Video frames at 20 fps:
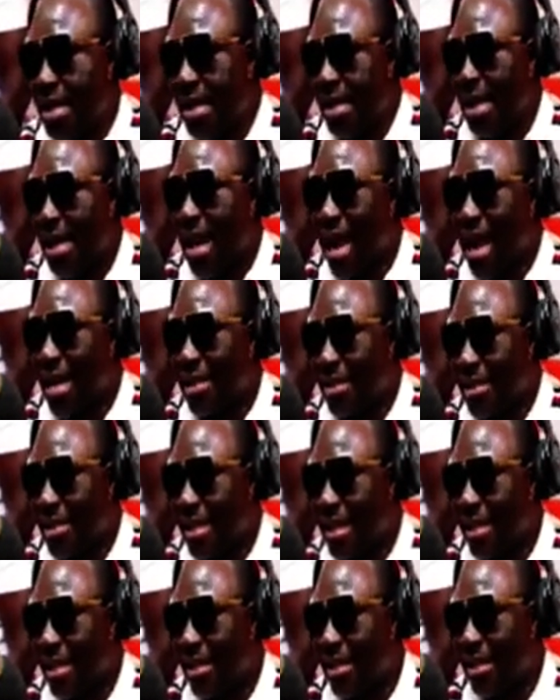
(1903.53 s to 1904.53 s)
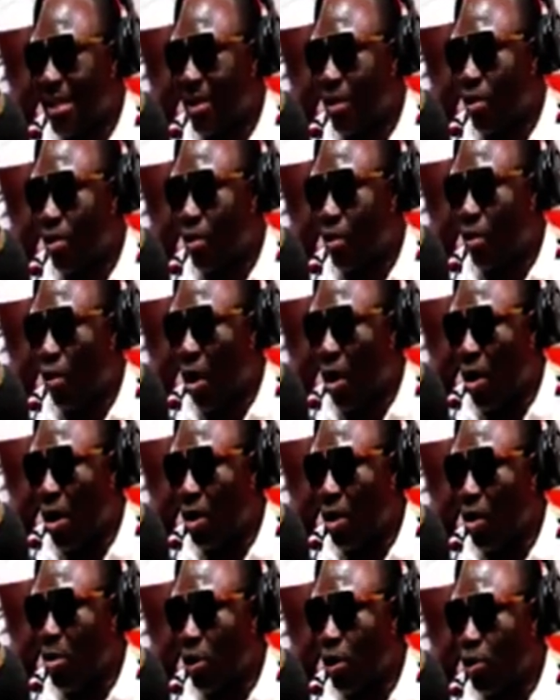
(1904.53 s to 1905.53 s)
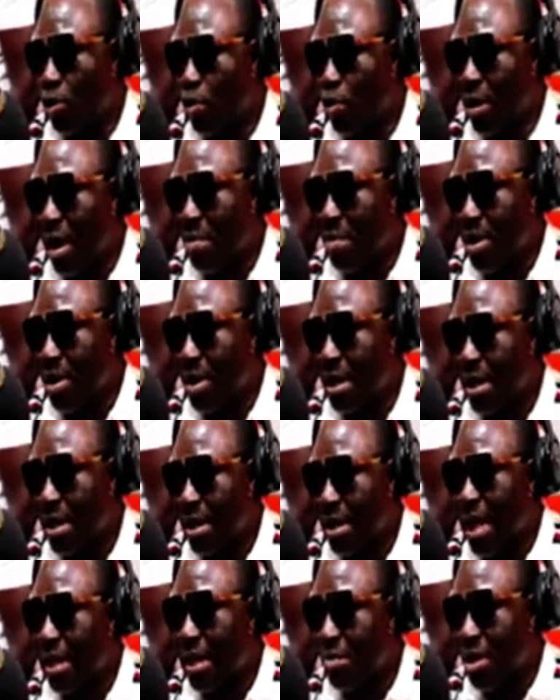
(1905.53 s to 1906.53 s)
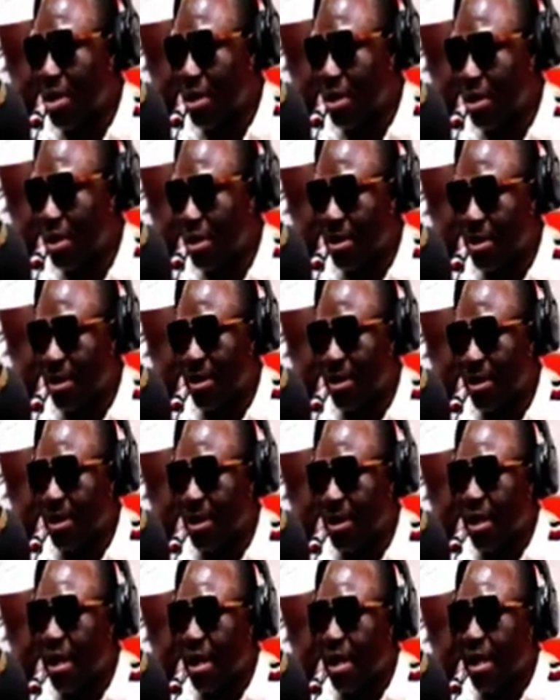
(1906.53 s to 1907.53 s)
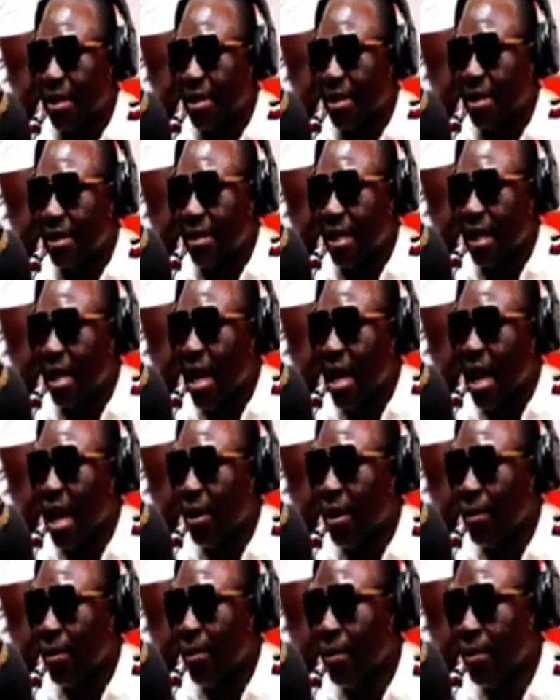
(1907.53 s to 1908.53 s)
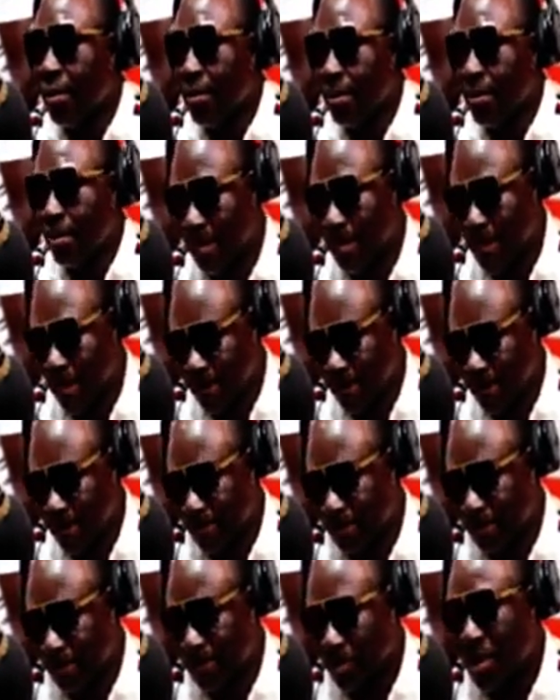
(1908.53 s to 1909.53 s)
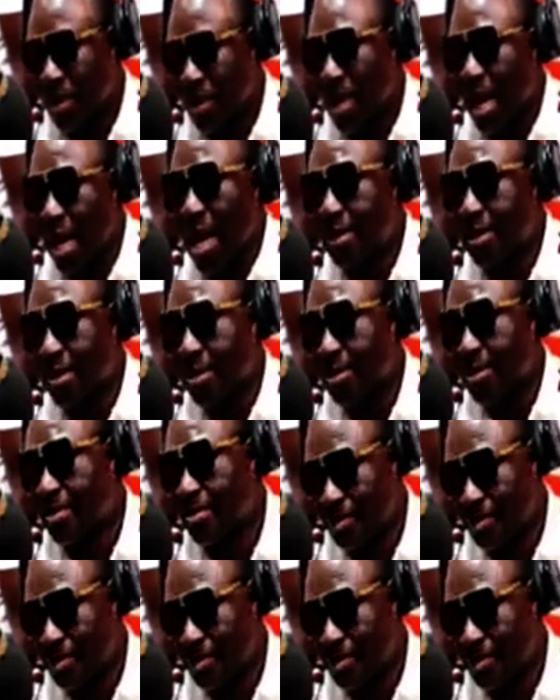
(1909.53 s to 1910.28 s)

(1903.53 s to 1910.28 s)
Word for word: and I say, Caught Nobisum Rabbi, can you be? Hello, yes,